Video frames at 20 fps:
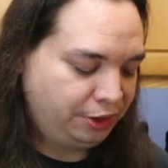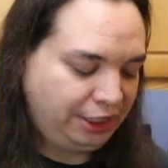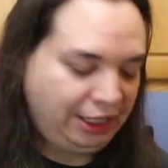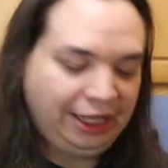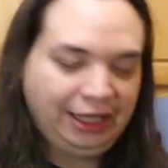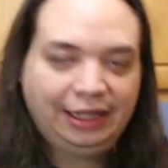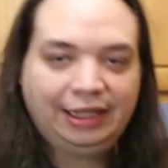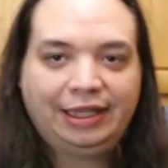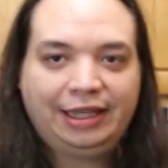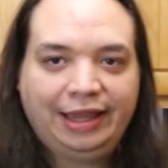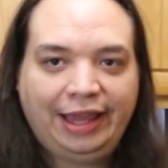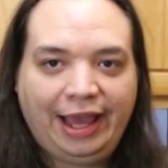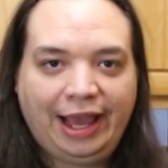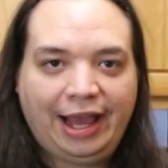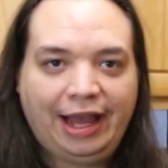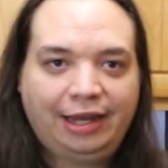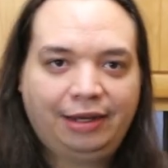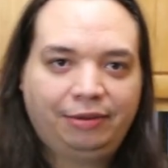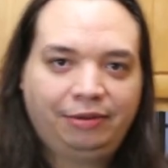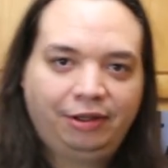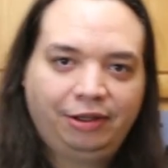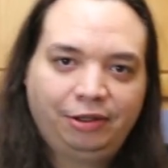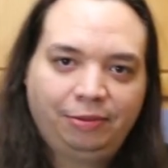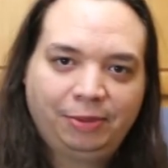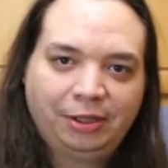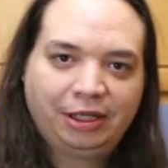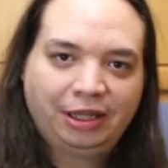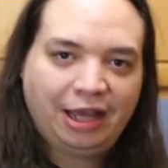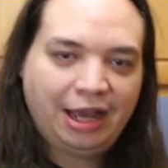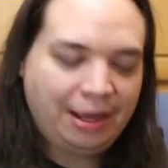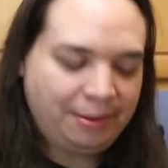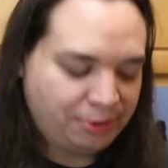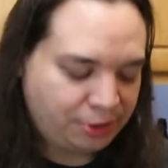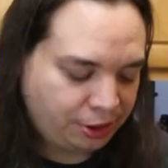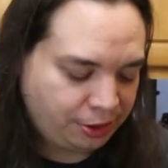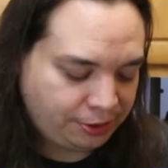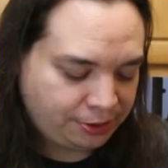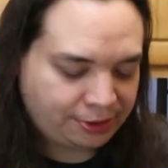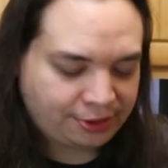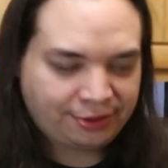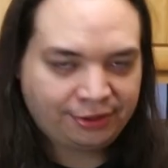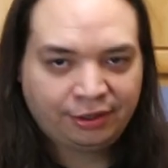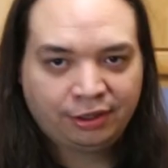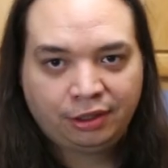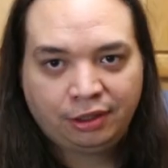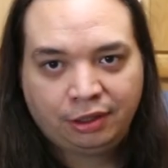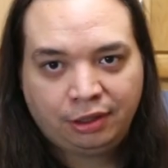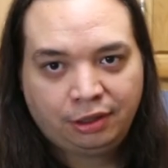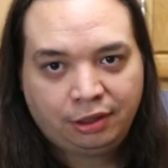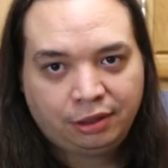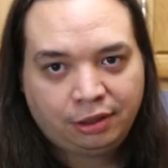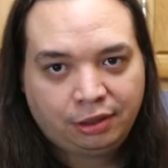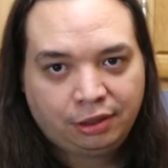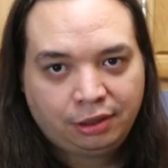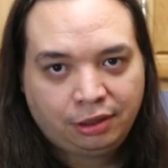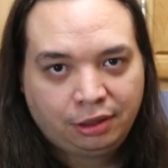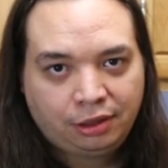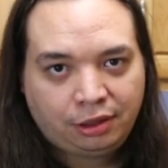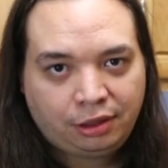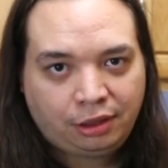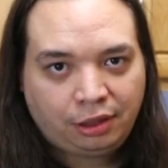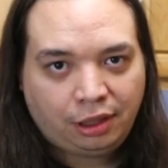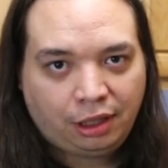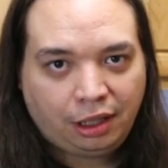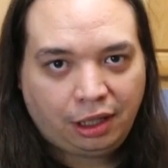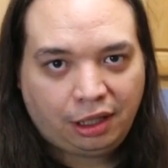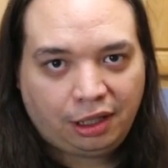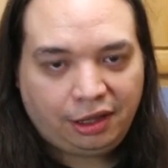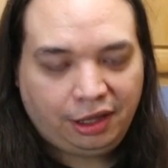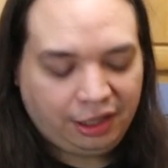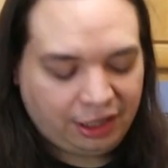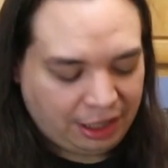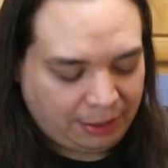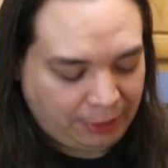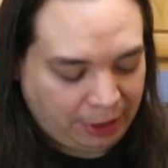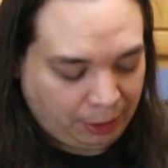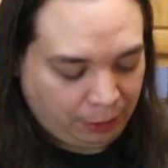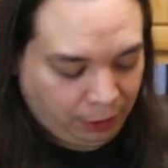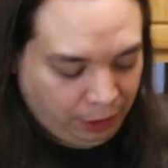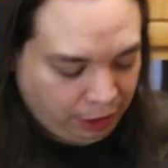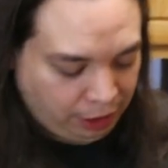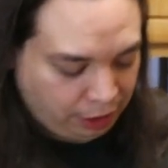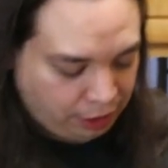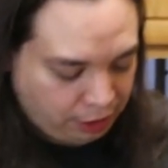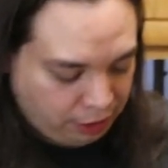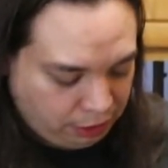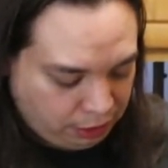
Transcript: tequila in that and a little bit of lime juice, I think that might work.